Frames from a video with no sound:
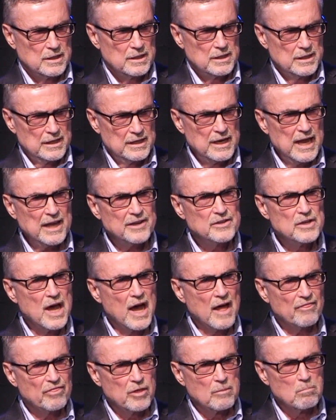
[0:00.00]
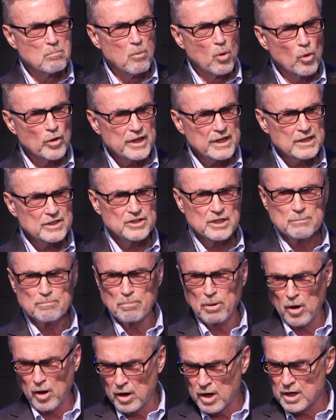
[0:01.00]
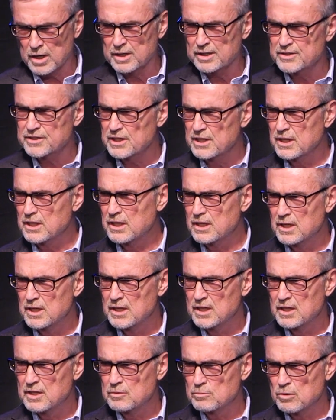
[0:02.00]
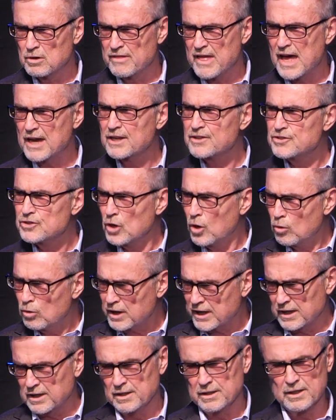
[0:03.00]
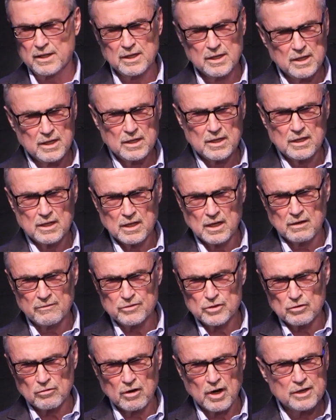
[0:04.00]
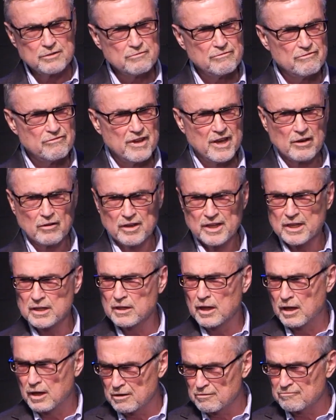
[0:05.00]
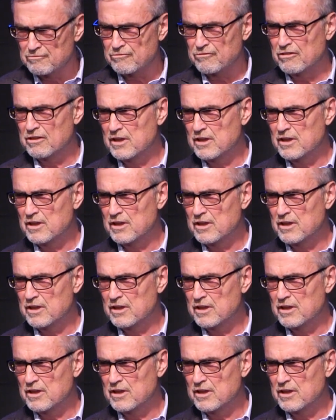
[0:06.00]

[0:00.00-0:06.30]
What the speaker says: Let not the morning depart without a token of your unfailing love.